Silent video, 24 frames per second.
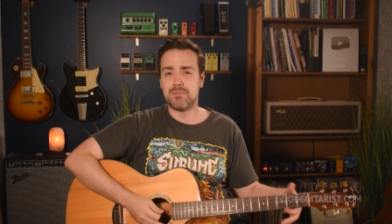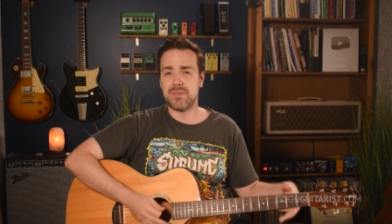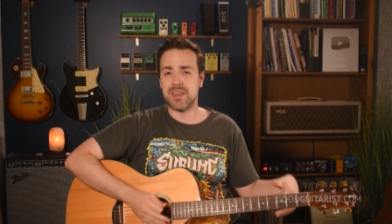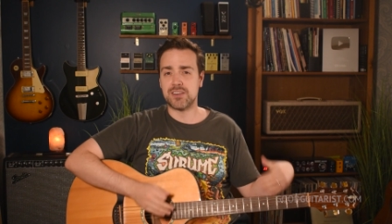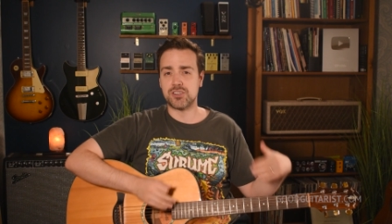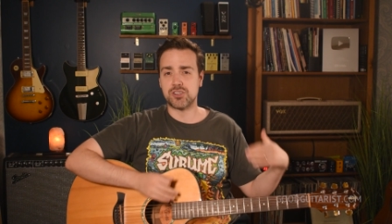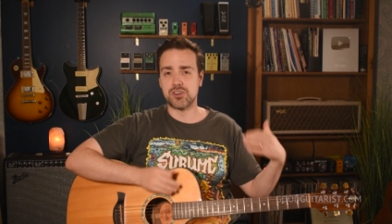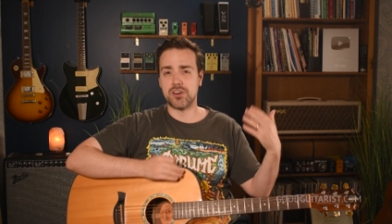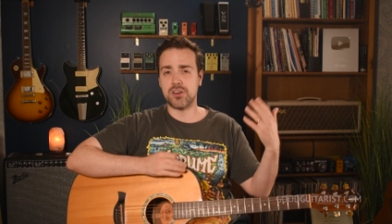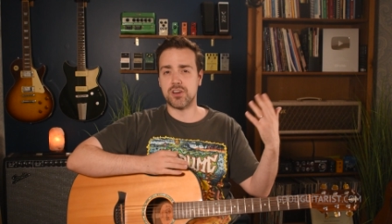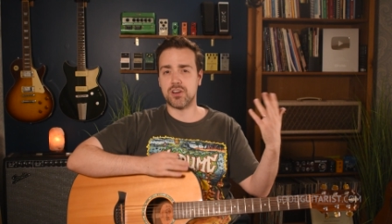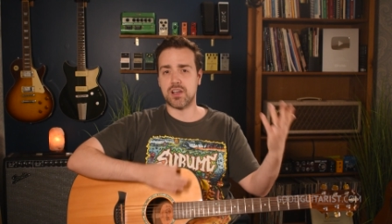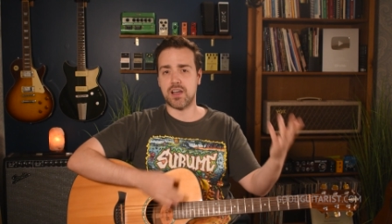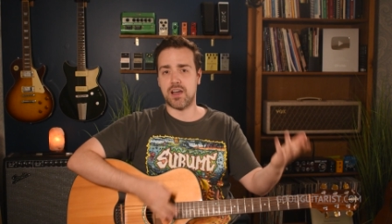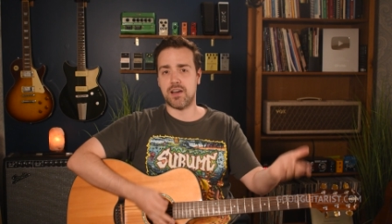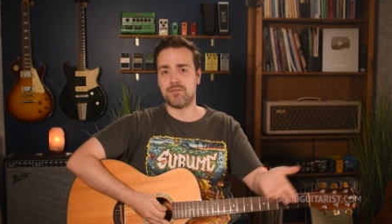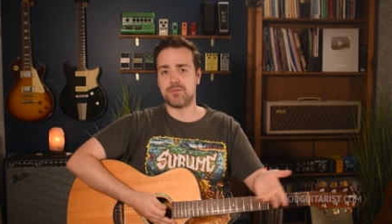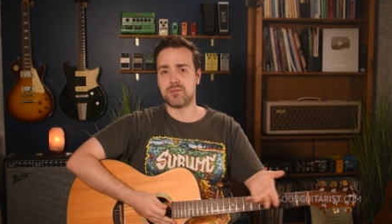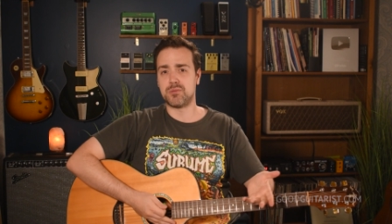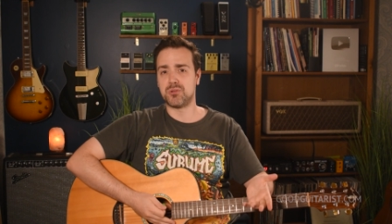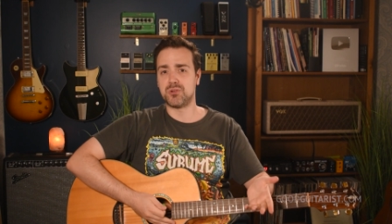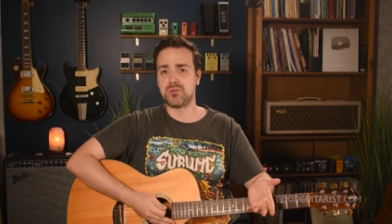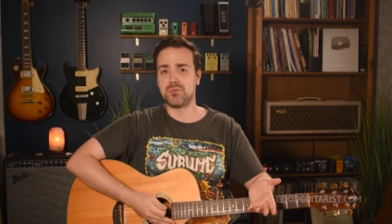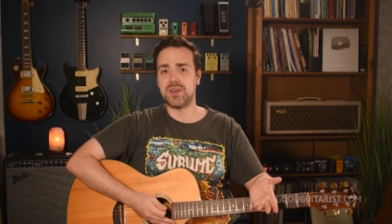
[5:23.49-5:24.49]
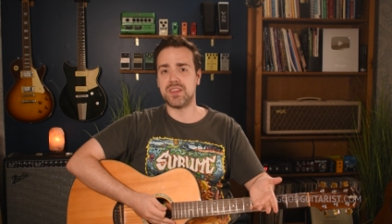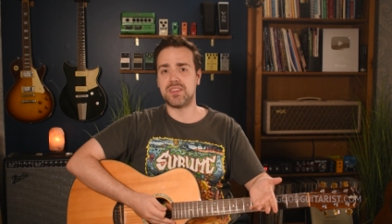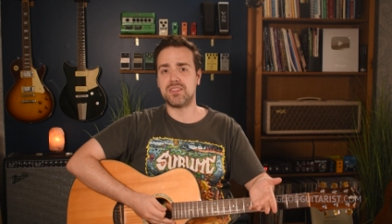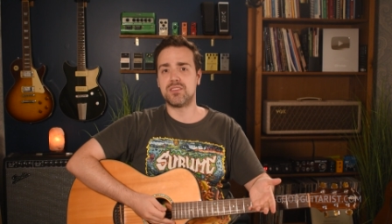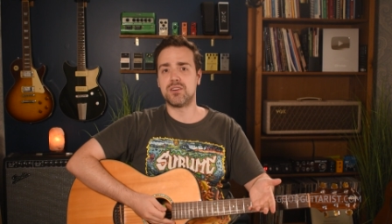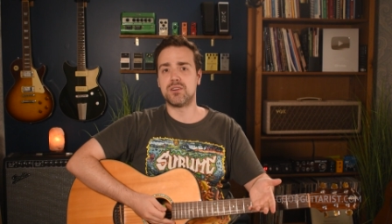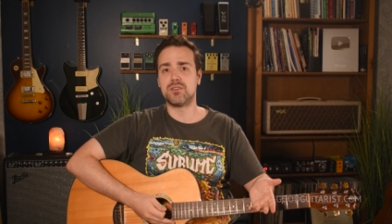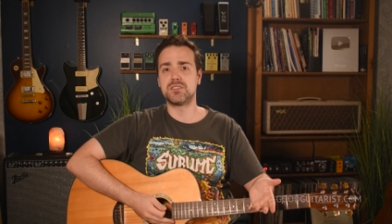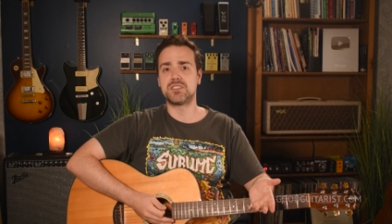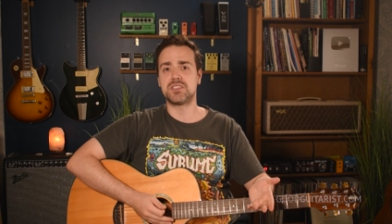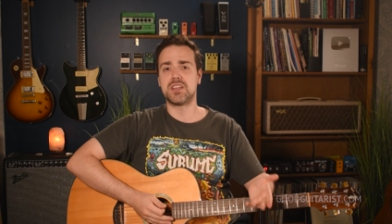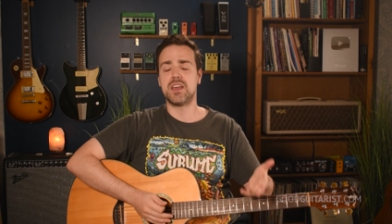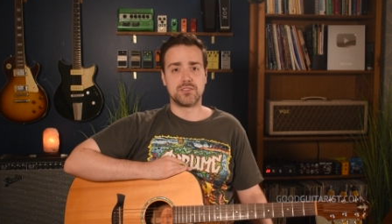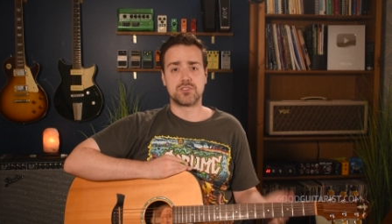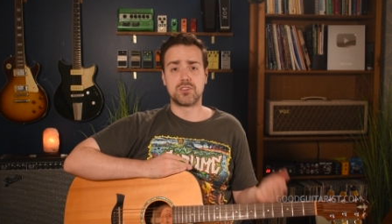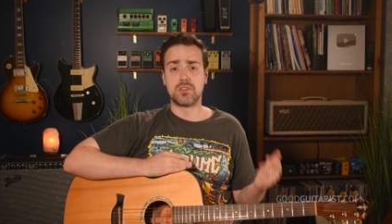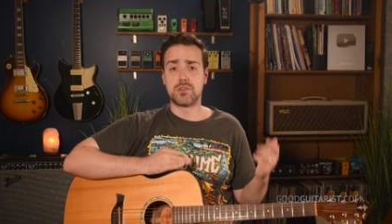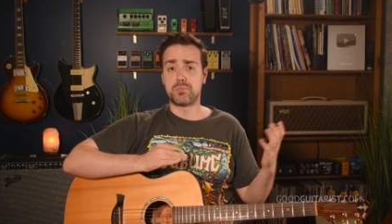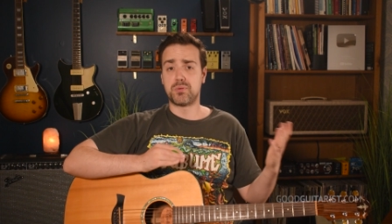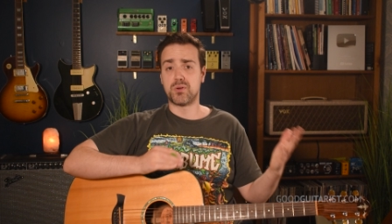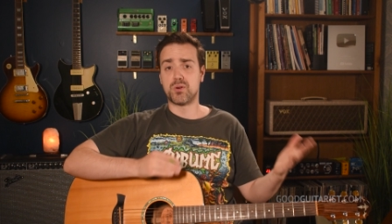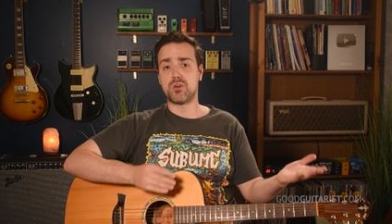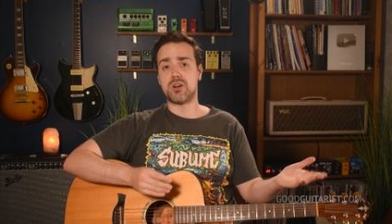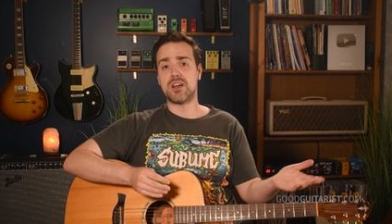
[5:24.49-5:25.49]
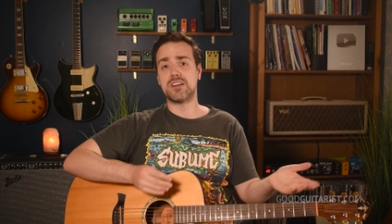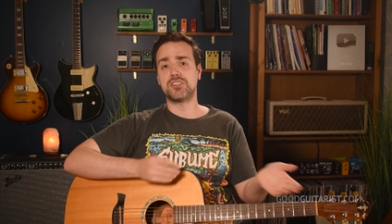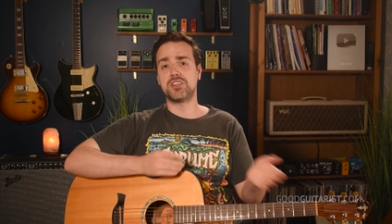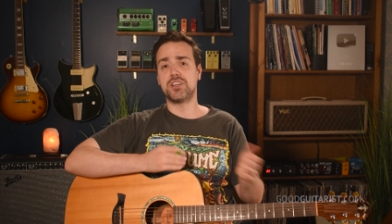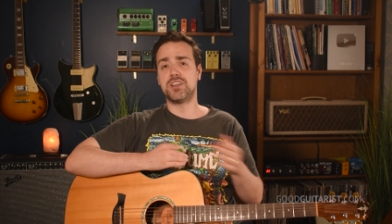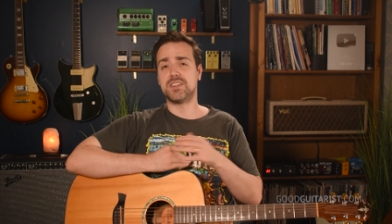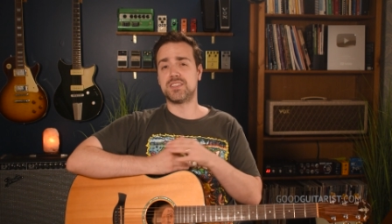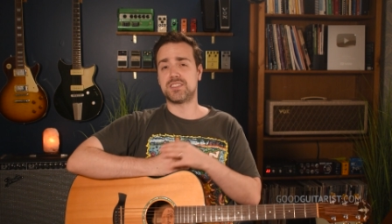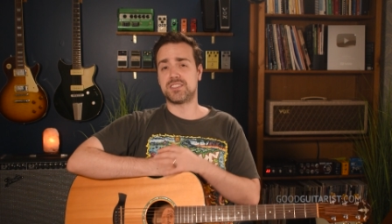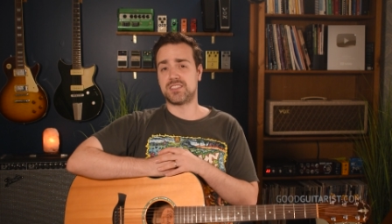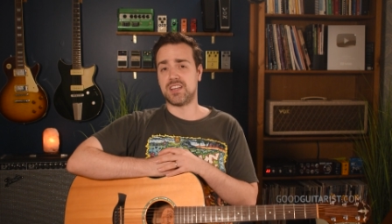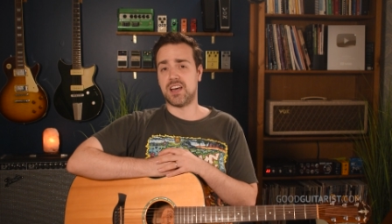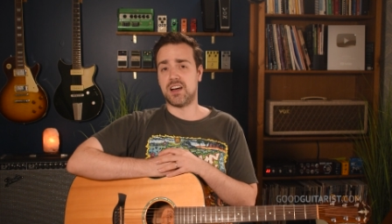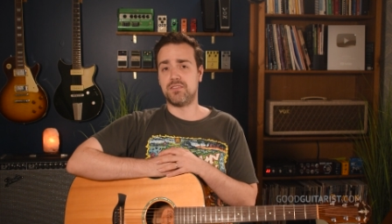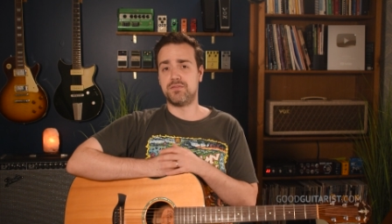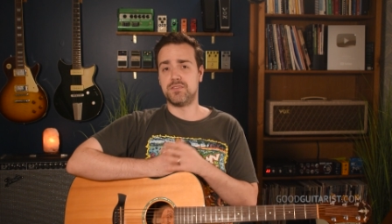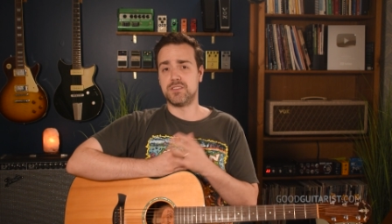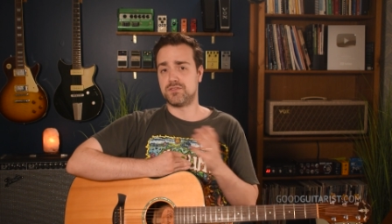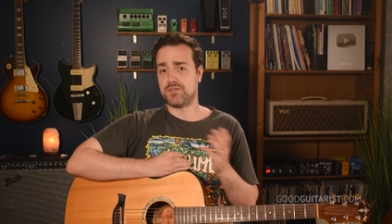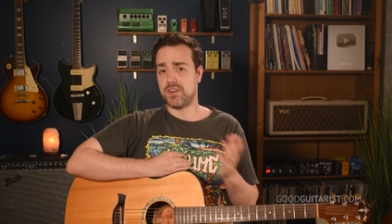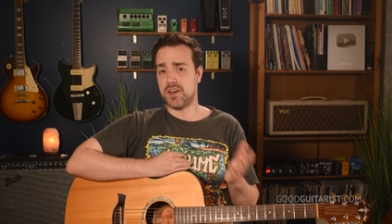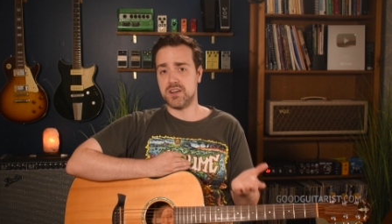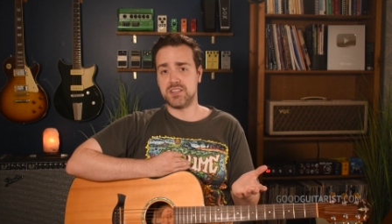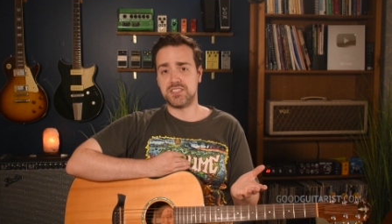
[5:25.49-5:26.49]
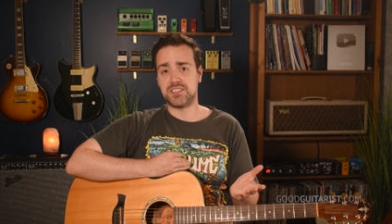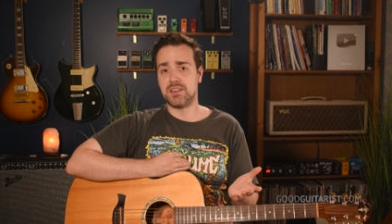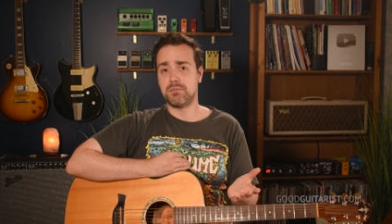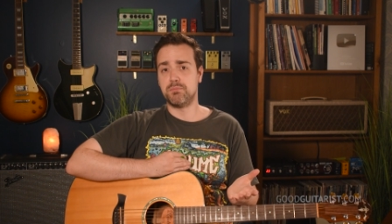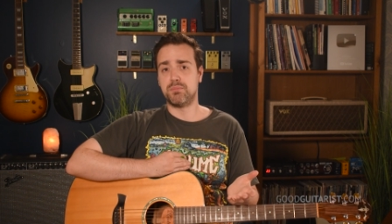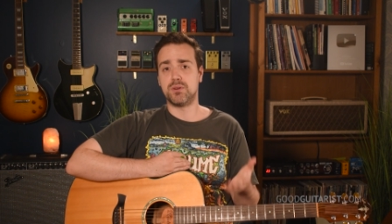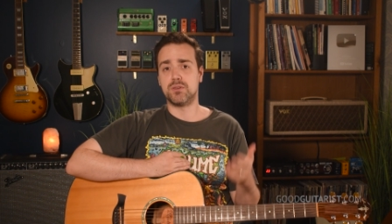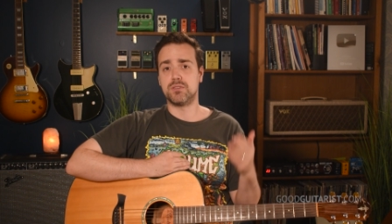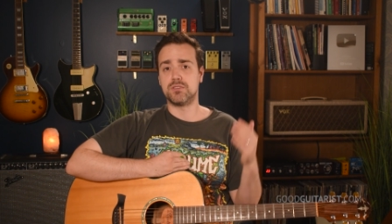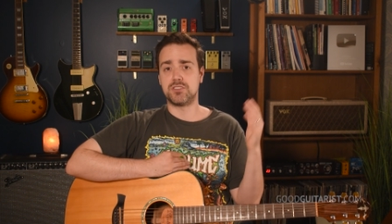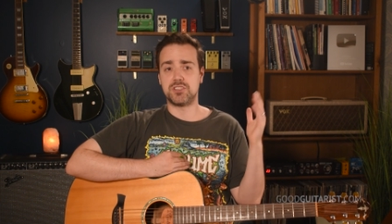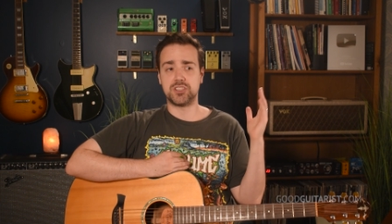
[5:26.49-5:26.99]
make sure you're comfortable with those. So the progression itself is very simple,